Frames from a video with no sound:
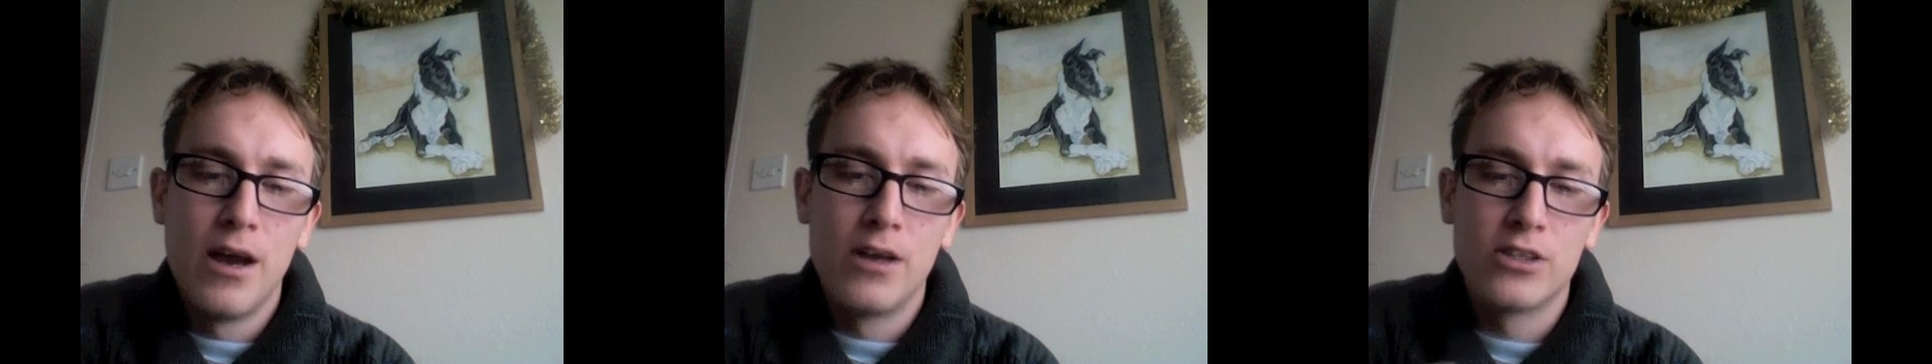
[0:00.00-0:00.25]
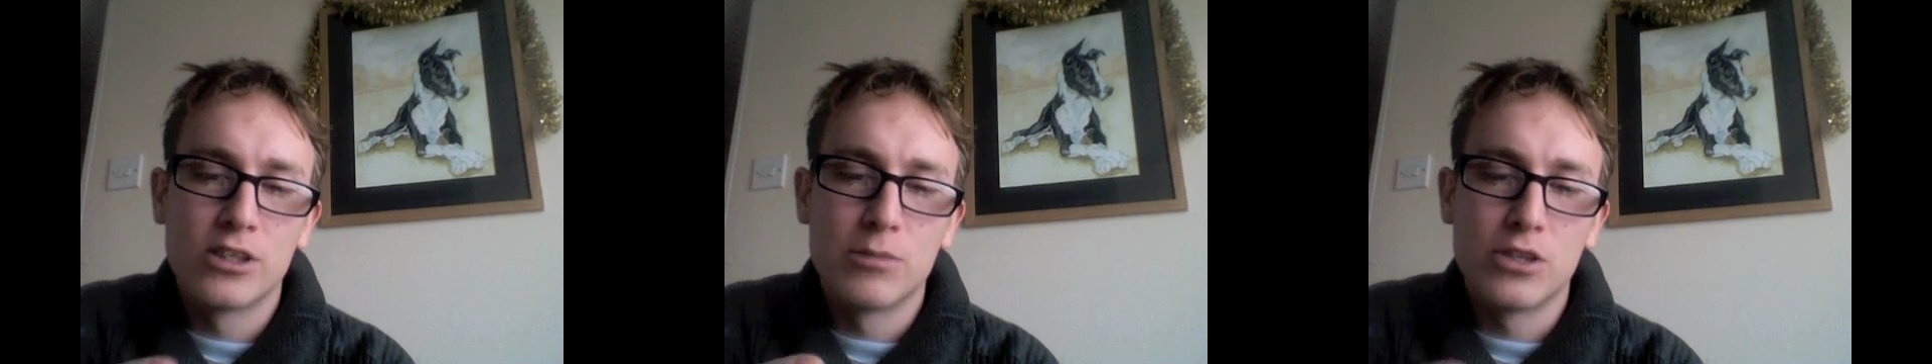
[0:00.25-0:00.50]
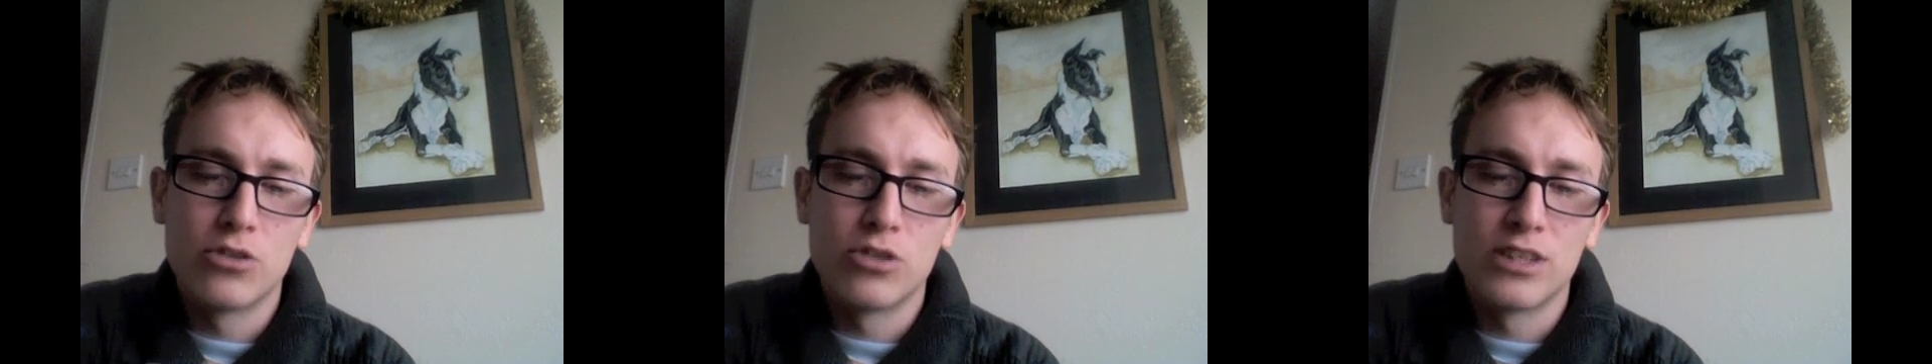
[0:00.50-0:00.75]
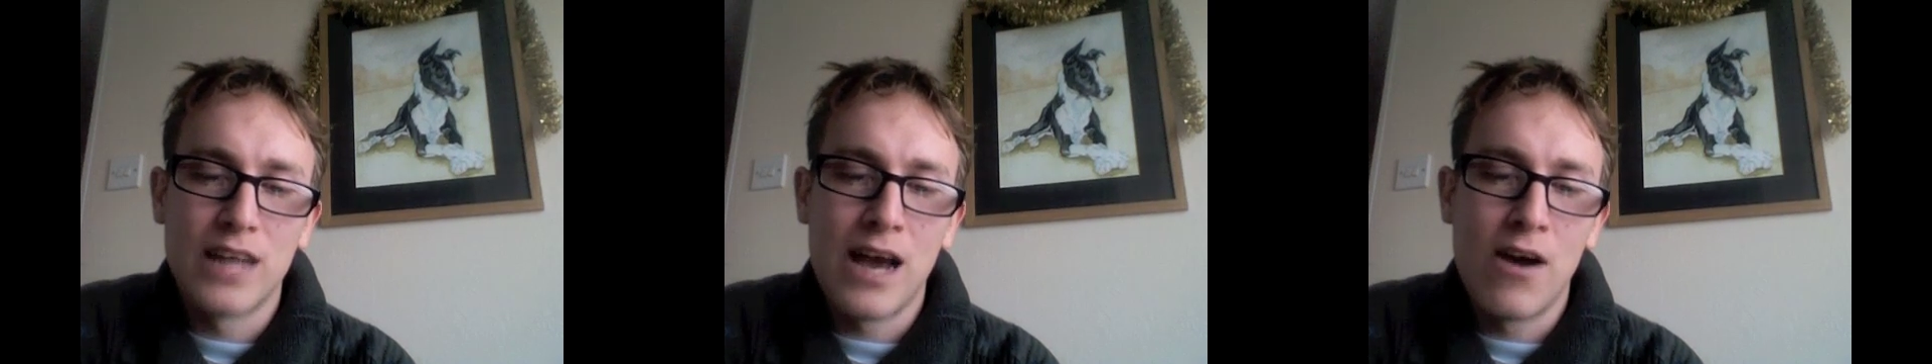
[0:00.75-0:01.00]
just to make sure
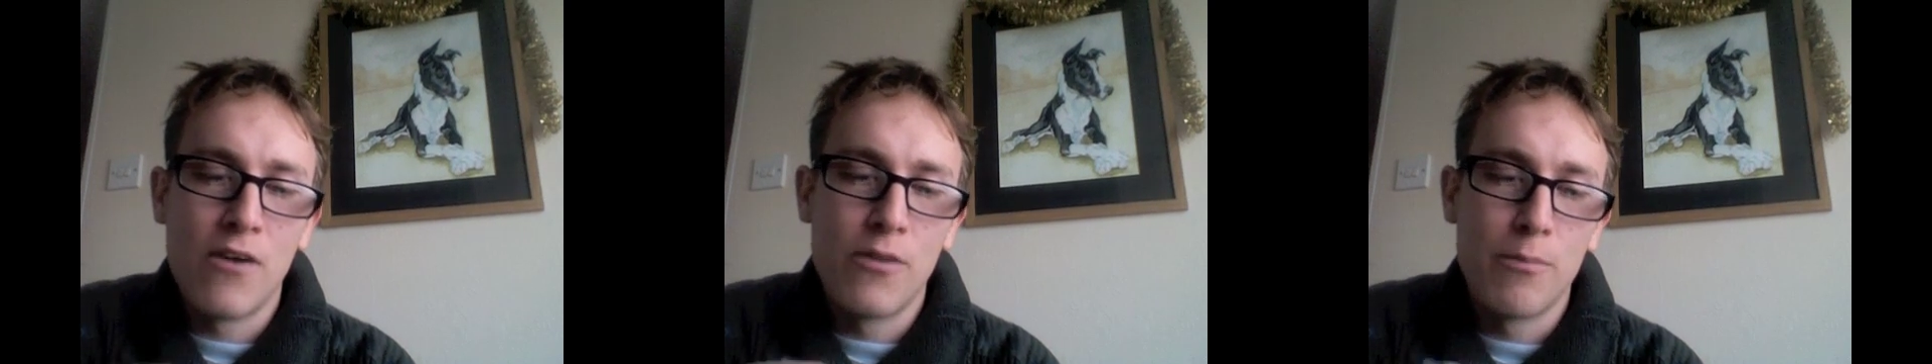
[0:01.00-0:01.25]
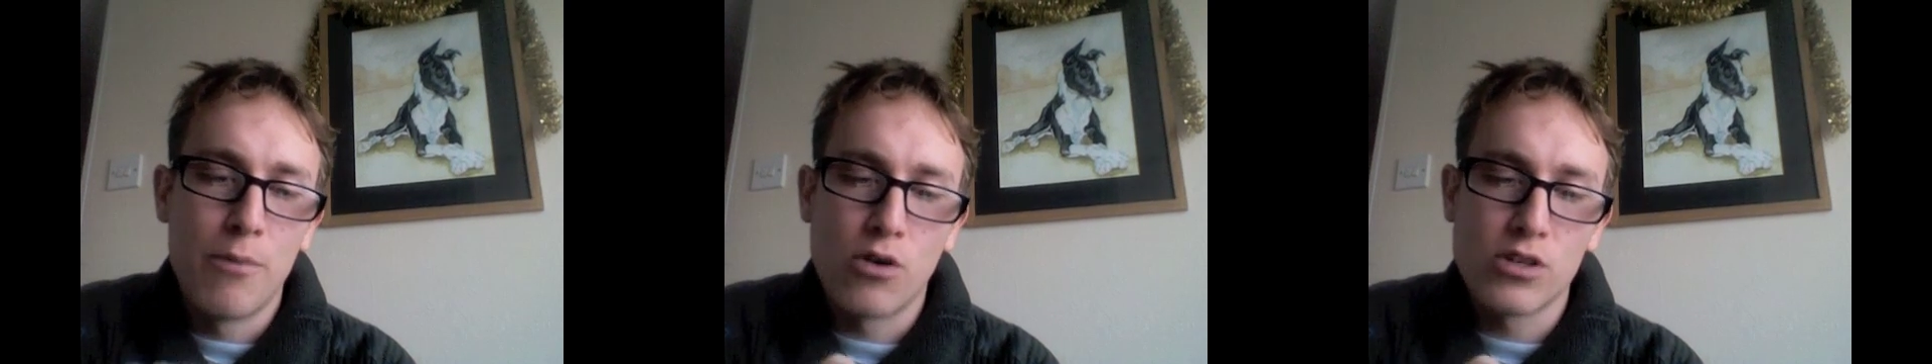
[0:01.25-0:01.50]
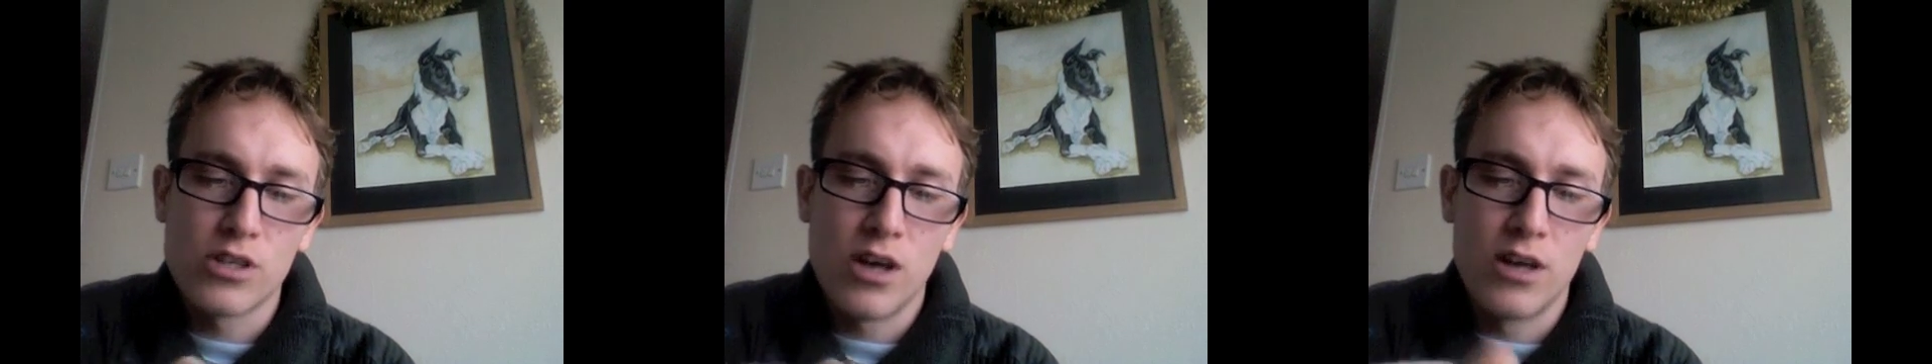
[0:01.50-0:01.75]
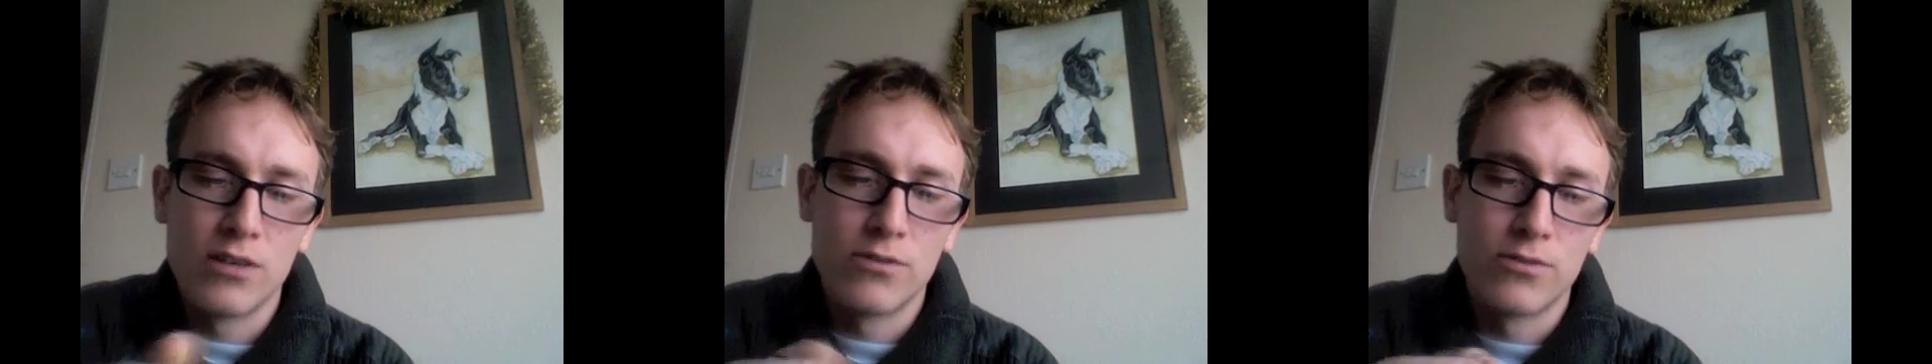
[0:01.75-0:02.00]
it's an out-of-the-box
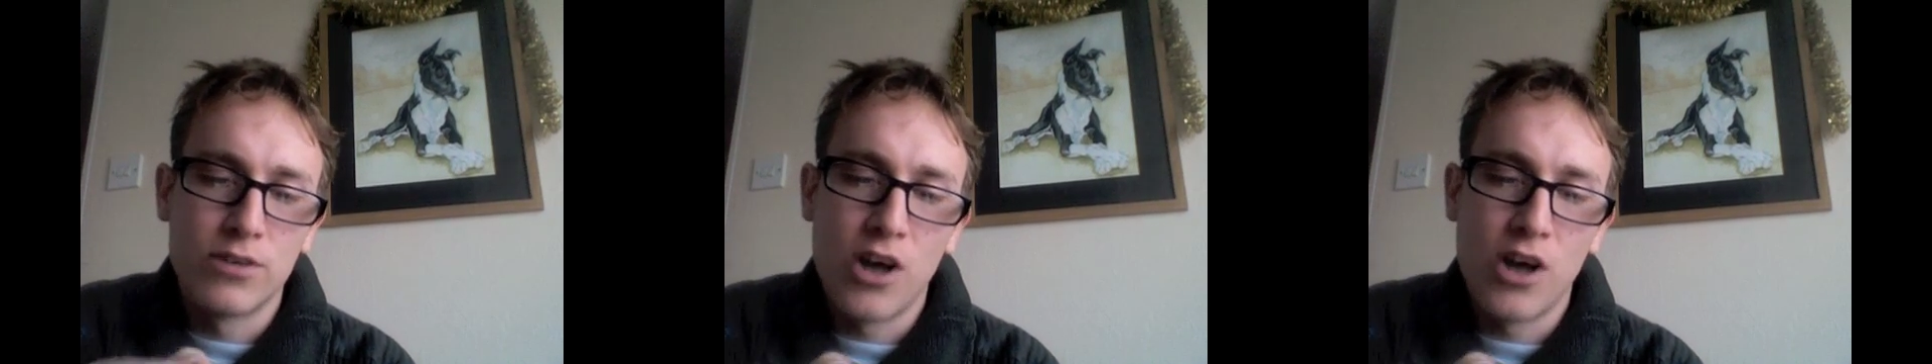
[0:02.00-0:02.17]
kind of